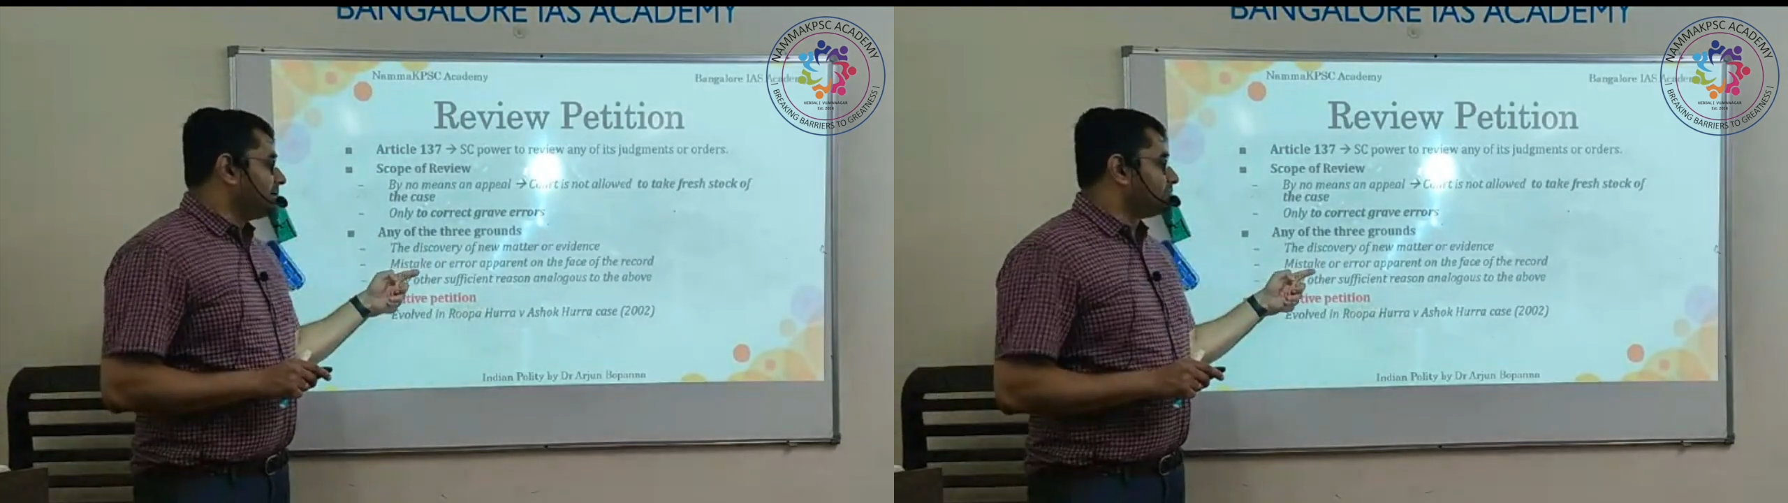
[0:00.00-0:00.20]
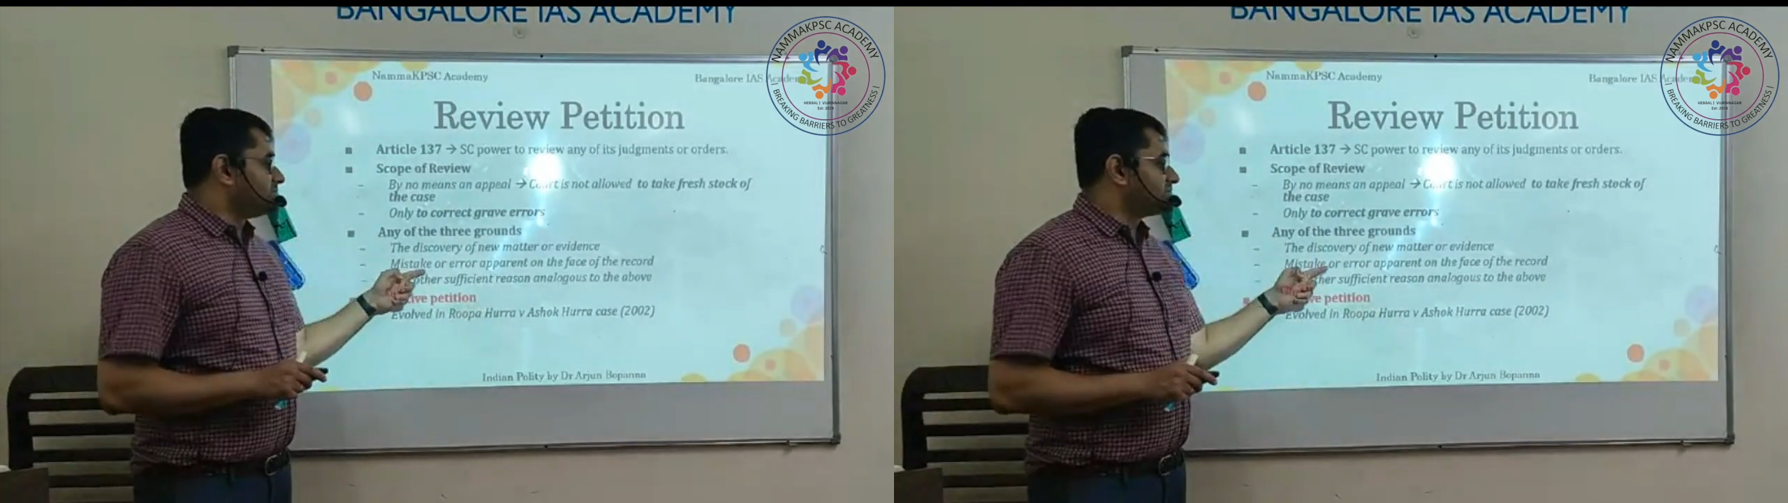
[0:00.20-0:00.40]

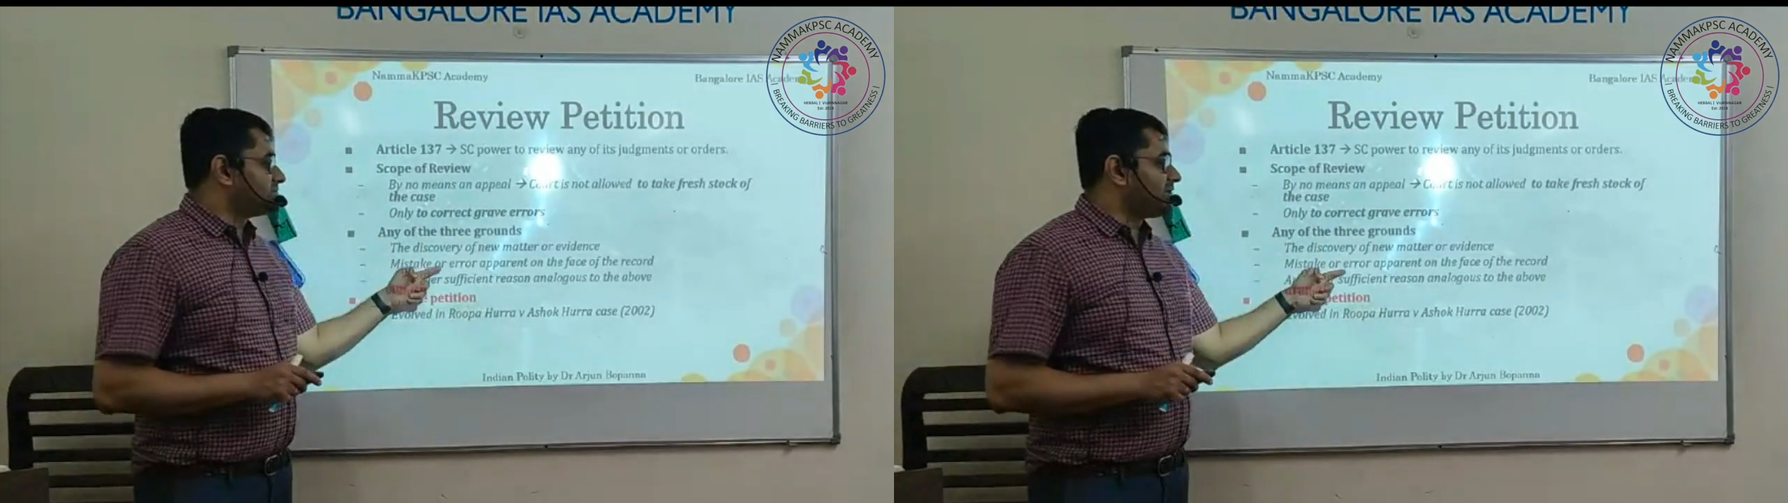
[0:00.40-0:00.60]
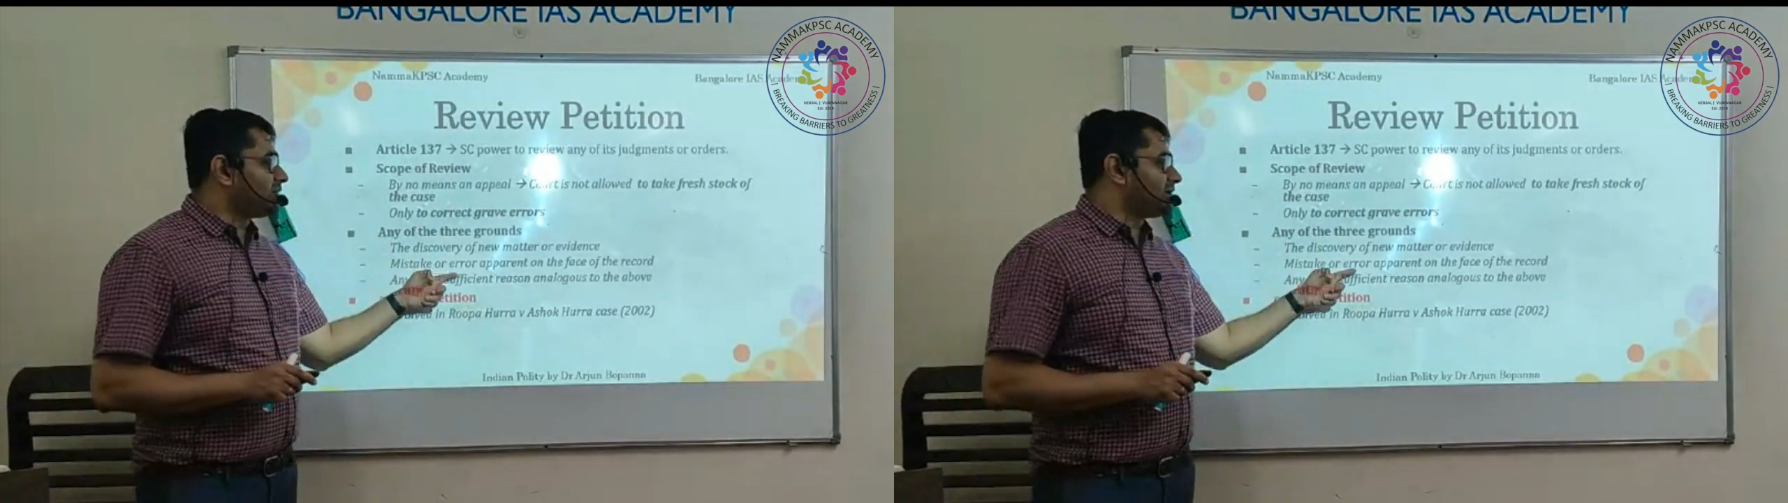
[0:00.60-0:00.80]
a
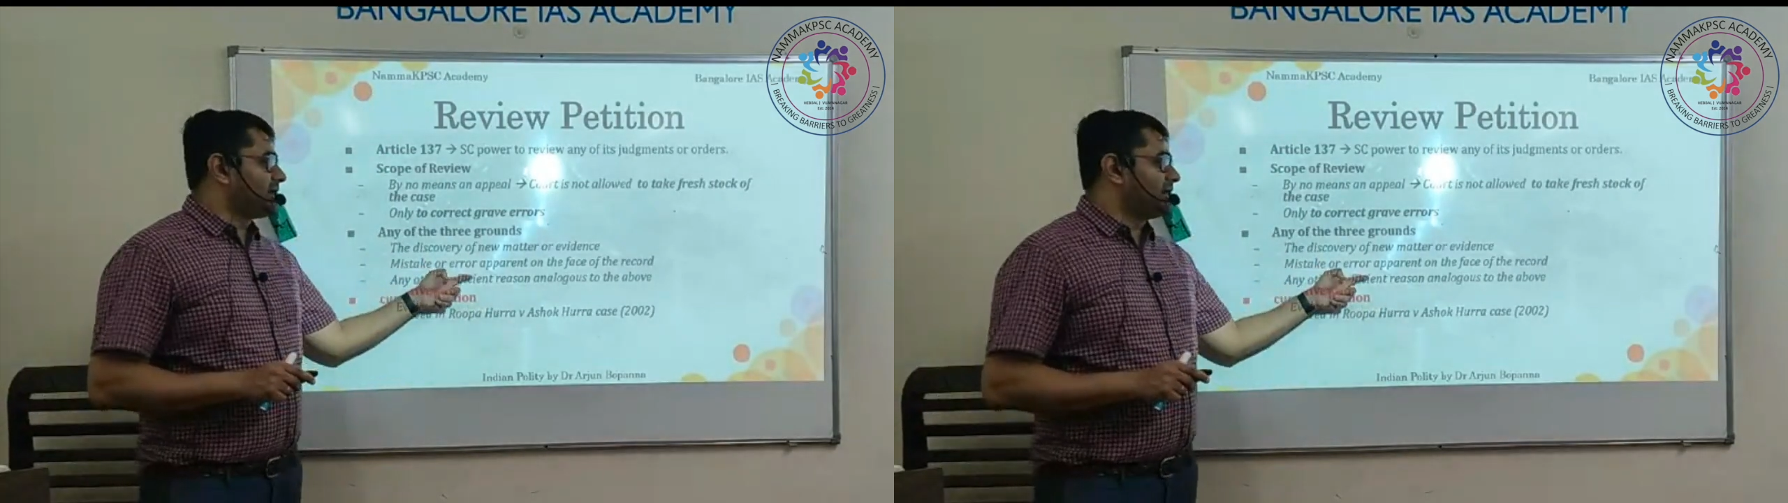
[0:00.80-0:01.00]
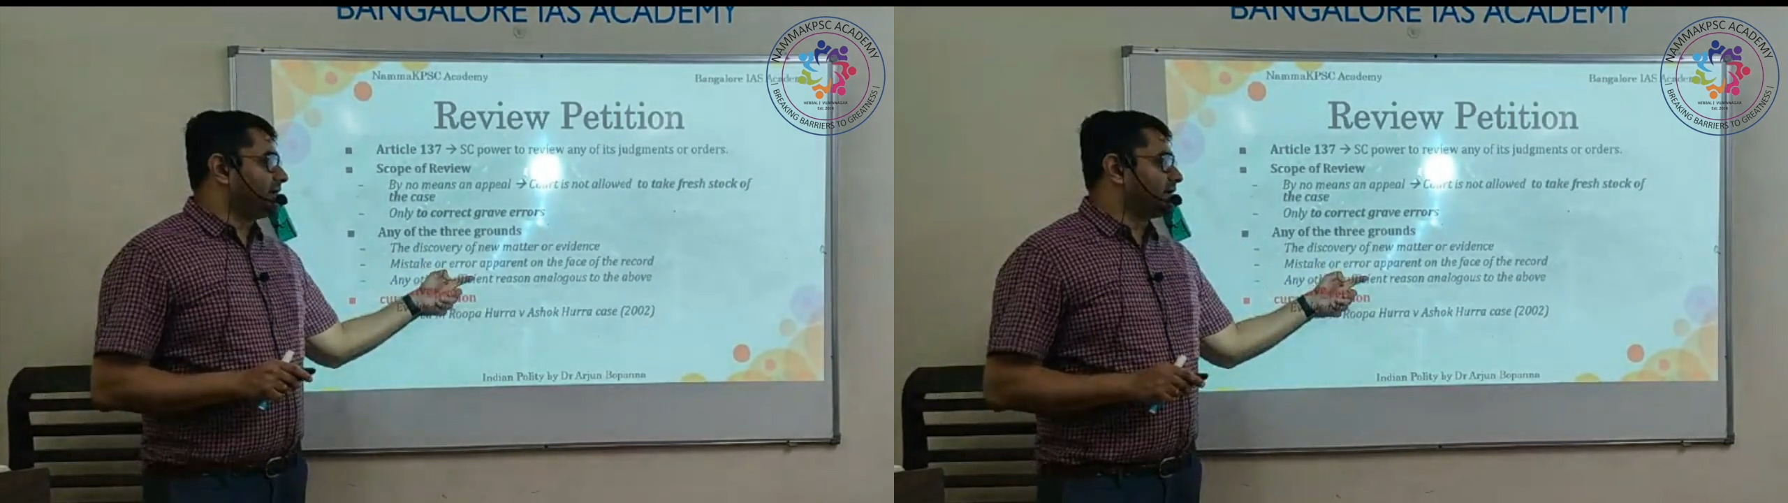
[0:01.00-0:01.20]
mistake or
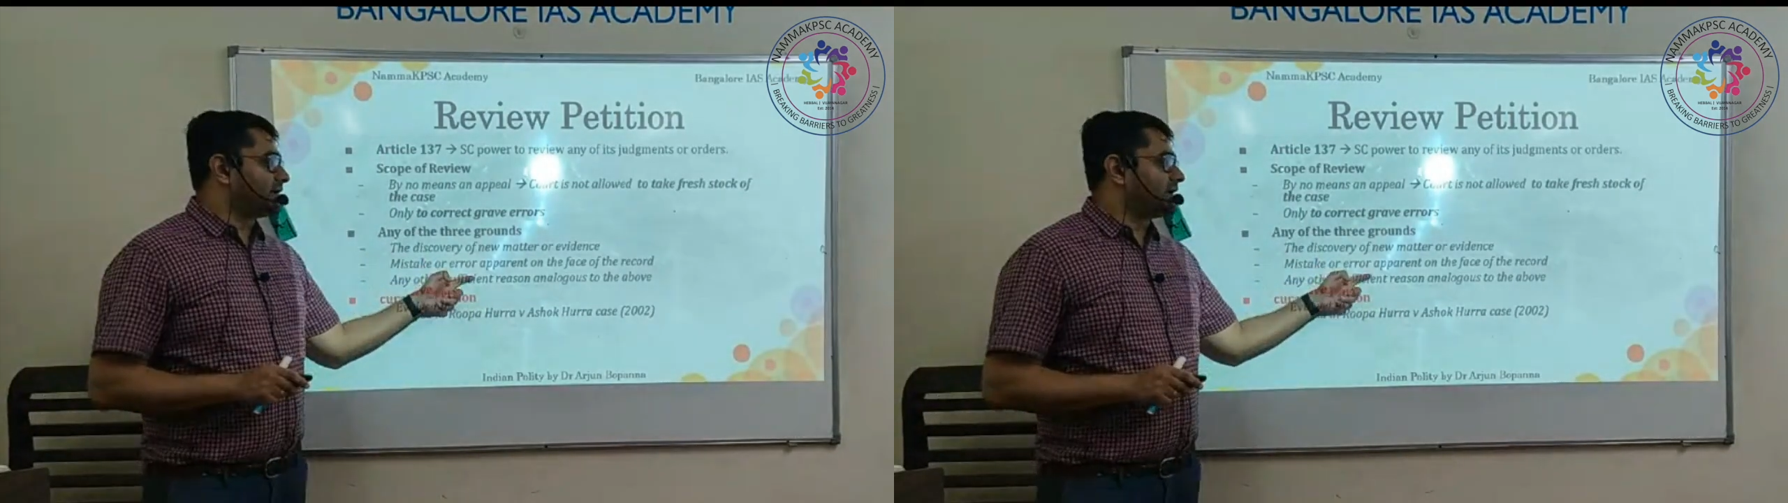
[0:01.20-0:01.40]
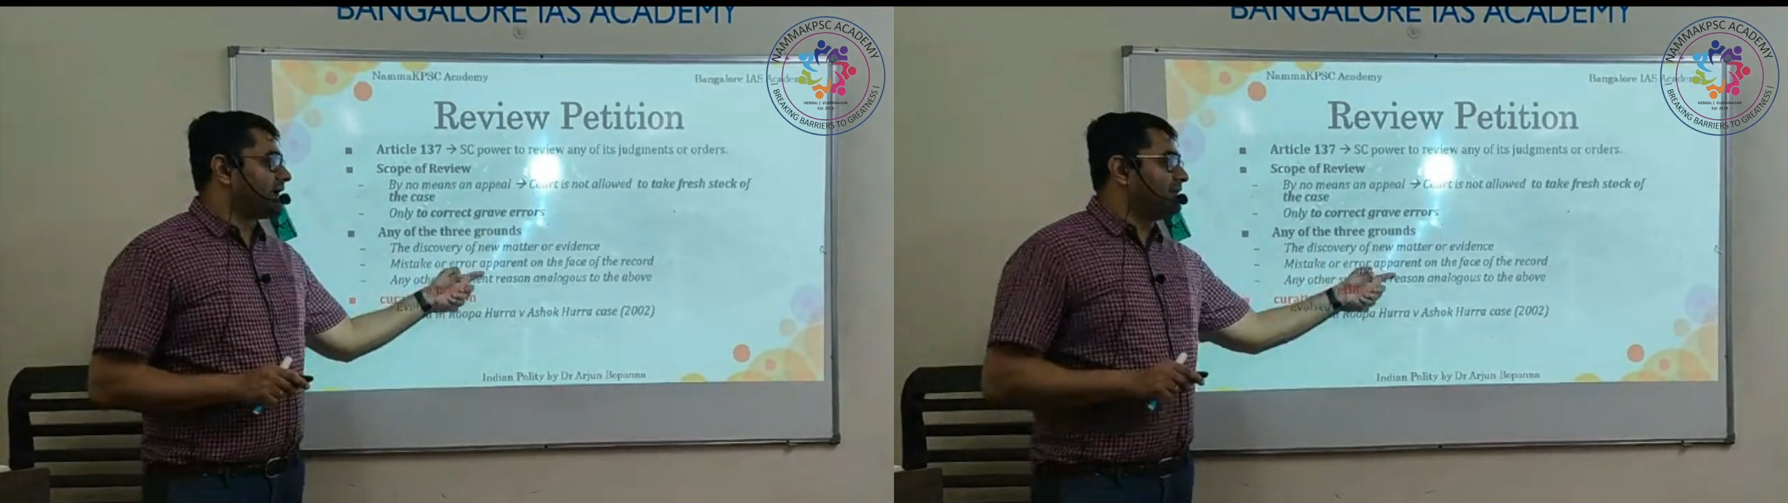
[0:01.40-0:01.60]
error